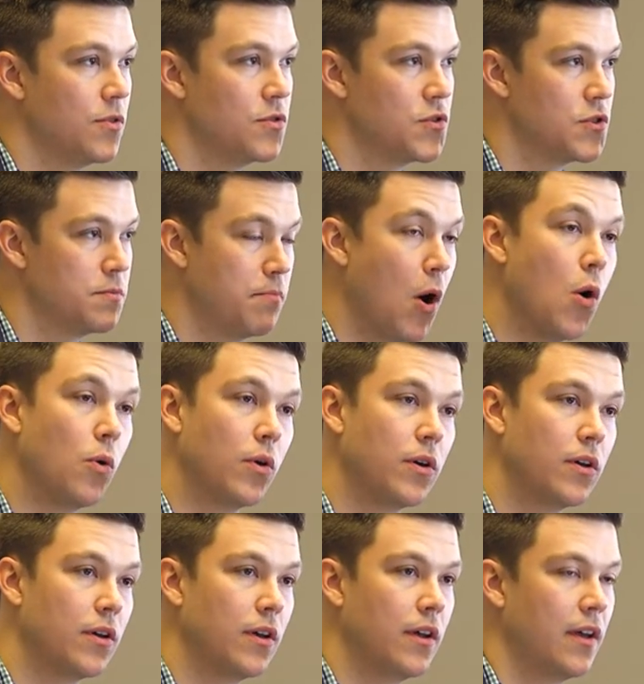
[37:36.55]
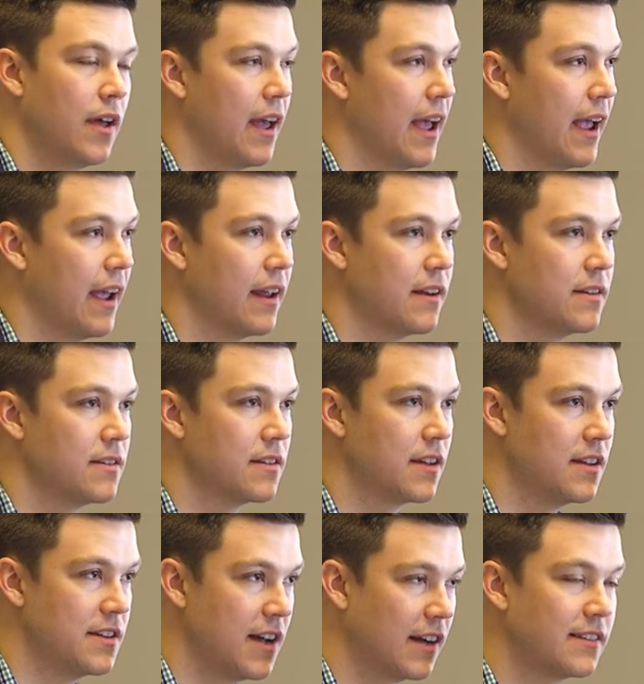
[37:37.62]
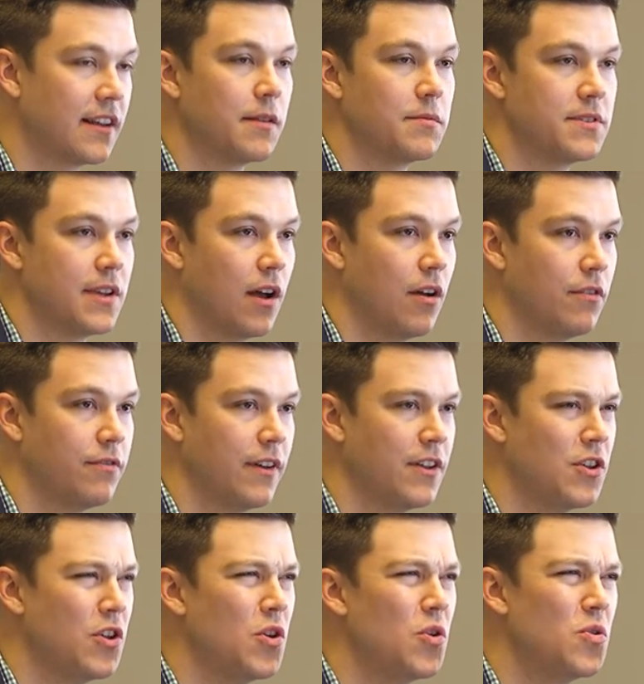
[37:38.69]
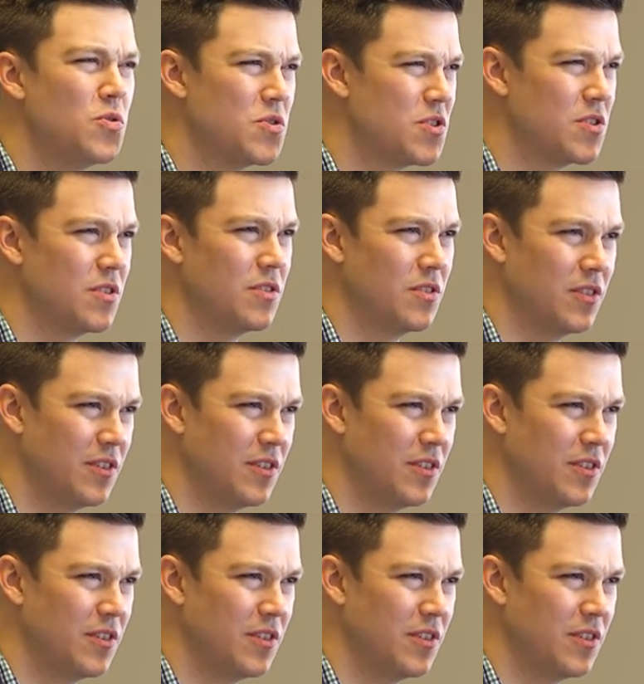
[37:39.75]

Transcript: spoke and conducted himself and used